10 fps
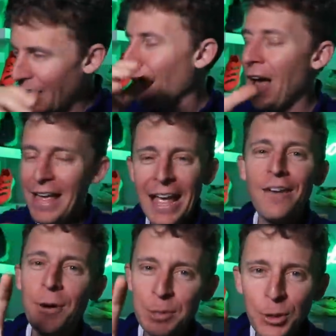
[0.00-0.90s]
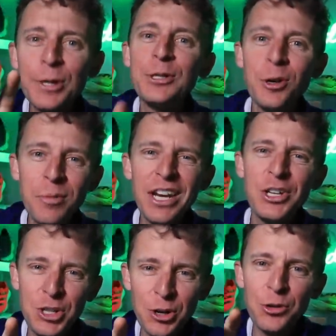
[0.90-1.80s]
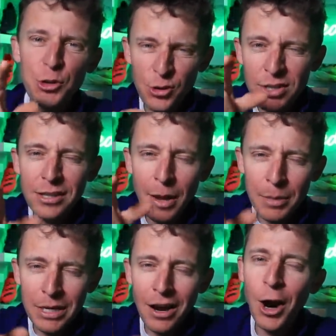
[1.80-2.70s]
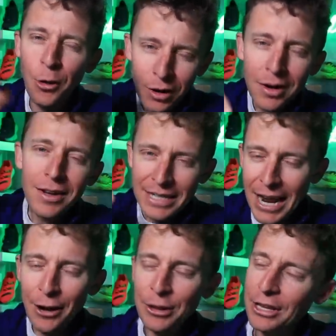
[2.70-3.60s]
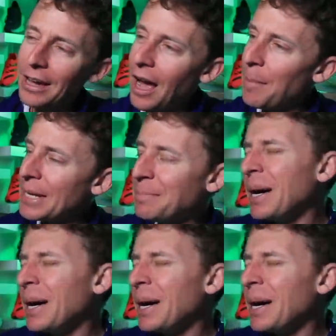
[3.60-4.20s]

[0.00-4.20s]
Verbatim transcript: if, if I'm doing too many shoes, you just let me know down in the comments.